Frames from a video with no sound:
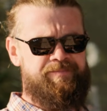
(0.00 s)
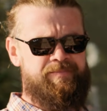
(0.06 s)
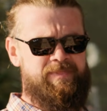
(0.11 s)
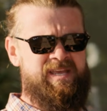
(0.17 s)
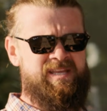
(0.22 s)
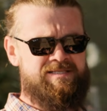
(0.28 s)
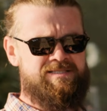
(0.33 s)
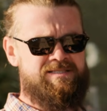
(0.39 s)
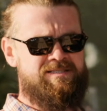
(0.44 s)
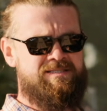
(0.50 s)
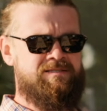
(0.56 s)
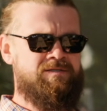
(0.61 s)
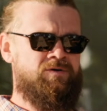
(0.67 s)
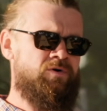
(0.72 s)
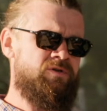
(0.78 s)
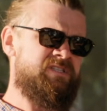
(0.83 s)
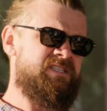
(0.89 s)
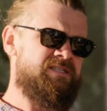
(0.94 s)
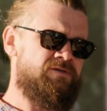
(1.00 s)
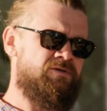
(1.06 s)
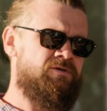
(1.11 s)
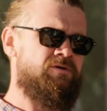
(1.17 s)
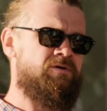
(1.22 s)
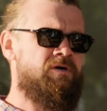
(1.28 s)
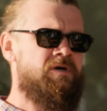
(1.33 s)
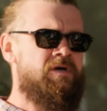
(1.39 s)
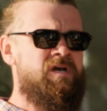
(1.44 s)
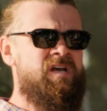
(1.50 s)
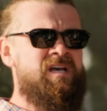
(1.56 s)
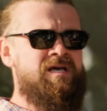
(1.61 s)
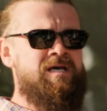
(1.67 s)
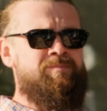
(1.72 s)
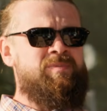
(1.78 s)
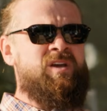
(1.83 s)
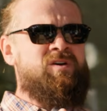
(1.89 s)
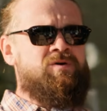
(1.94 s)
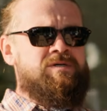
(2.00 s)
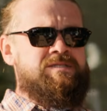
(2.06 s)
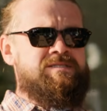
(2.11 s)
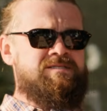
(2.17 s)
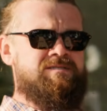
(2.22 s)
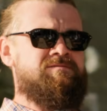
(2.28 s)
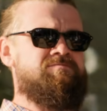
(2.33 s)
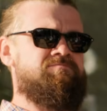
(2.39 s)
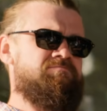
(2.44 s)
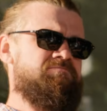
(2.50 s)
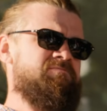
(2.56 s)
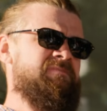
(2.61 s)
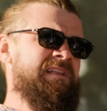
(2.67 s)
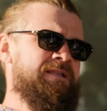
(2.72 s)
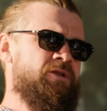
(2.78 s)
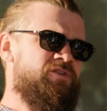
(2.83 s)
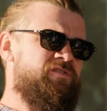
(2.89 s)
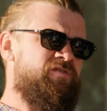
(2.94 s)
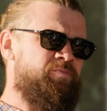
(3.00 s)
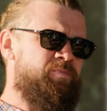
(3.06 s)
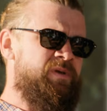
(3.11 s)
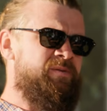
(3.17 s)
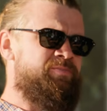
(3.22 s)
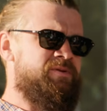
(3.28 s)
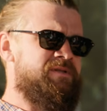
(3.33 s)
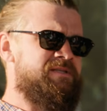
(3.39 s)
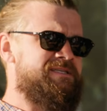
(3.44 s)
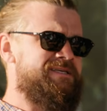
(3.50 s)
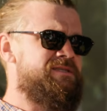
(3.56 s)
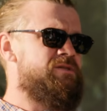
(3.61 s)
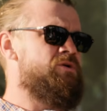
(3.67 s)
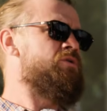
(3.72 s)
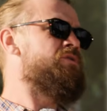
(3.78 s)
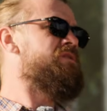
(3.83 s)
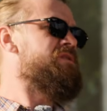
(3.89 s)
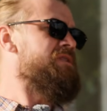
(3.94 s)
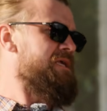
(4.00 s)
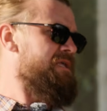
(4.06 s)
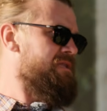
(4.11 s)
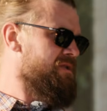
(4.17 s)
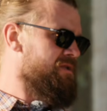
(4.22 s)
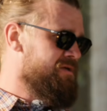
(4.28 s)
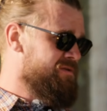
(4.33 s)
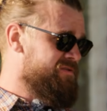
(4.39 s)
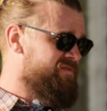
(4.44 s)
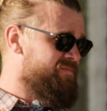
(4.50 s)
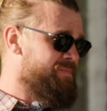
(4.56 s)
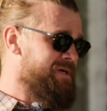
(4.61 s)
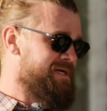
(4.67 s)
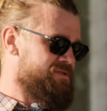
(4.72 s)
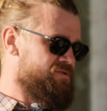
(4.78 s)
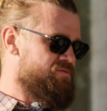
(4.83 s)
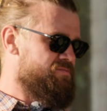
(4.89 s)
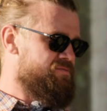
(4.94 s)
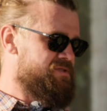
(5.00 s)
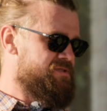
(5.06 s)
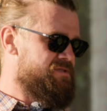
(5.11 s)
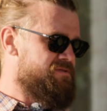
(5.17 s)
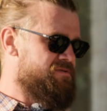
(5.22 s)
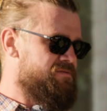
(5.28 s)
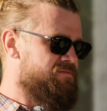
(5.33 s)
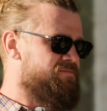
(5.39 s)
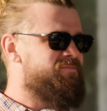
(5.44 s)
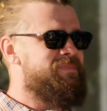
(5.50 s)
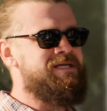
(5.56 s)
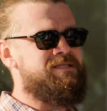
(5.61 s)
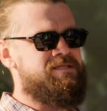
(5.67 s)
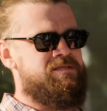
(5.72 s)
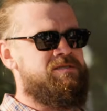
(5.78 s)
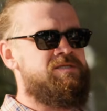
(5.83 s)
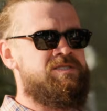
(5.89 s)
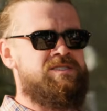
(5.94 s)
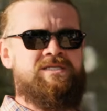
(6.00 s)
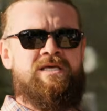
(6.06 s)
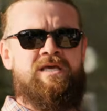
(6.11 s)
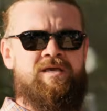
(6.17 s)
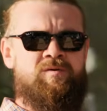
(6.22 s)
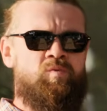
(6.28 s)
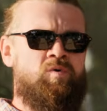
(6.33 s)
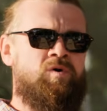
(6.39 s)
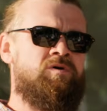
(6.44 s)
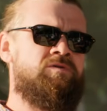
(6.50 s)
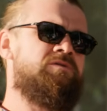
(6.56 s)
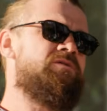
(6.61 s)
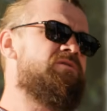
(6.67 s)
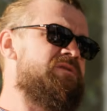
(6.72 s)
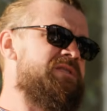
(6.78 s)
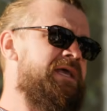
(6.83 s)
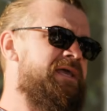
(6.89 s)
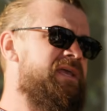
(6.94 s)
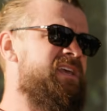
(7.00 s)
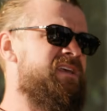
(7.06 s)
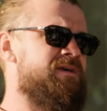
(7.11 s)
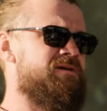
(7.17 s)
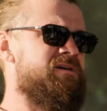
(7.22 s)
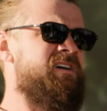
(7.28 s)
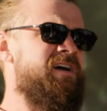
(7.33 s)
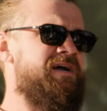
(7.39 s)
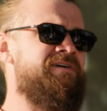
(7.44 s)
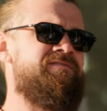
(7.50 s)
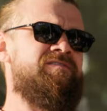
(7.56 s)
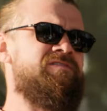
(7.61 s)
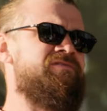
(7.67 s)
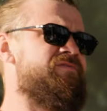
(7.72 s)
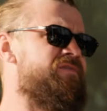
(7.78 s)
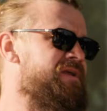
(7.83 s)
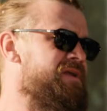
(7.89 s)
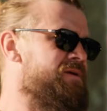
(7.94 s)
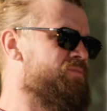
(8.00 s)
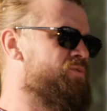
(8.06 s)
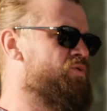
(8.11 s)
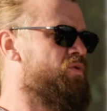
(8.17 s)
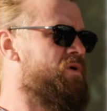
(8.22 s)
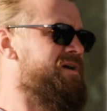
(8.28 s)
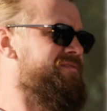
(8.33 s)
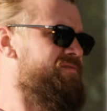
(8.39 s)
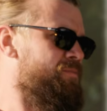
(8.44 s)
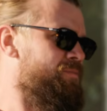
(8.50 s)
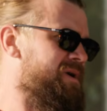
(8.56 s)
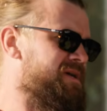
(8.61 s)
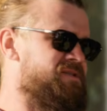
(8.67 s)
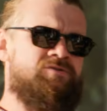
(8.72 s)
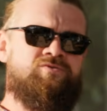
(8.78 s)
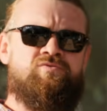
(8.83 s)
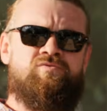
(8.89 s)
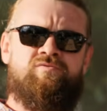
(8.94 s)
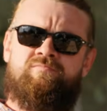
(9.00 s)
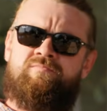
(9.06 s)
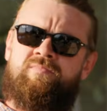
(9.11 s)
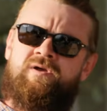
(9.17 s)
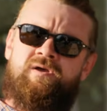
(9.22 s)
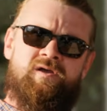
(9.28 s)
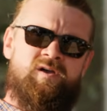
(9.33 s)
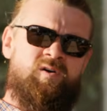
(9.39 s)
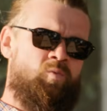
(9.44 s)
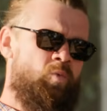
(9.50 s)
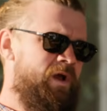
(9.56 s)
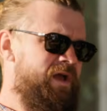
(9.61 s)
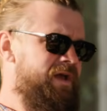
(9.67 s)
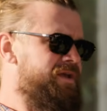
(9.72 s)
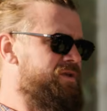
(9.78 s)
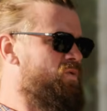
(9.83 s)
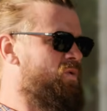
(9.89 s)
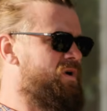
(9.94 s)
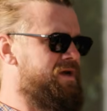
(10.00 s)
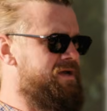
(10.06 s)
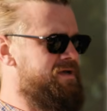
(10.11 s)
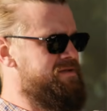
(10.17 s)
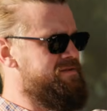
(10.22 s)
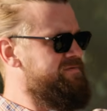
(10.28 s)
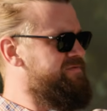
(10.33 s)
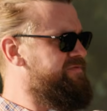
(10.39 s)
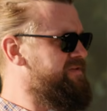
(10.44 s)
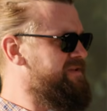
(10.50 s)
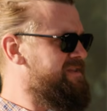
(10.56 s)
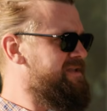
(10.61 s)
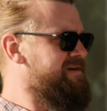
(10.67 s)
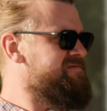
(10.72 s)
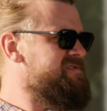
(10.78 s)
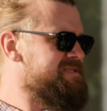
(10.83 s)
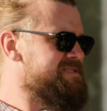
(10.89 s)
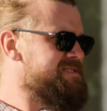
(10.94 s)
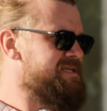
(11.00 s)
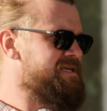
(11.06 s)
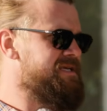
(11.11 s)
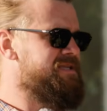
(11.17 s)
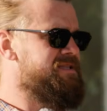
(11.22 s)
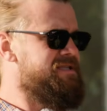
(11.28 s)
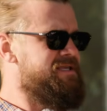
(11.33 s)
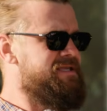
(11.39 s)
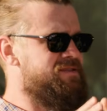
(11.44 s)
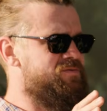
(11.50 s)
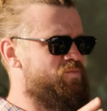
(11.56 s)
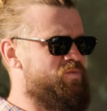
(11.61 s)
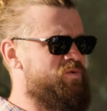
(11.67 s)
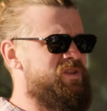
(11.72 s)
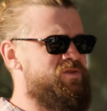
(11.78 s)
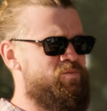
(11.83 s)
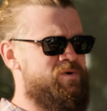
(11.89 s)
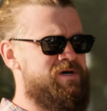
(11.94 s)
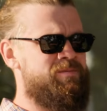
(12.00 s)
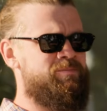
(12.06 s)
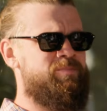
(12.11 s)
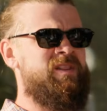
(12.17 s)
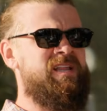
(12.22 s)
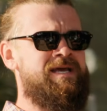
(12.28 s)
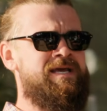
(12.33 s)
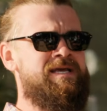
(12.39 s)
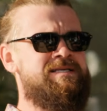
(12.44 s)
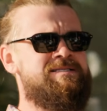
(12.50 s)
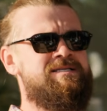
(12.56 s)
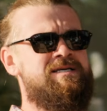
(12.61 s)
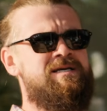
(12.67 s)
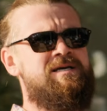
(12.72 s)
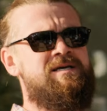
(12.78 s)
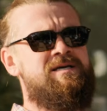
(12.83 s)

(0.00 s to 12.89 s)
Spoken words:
It's also because a lot of people, they don't need a lot of bedrooms, but they have a dream to have a bedroom where you can fit everything in one place.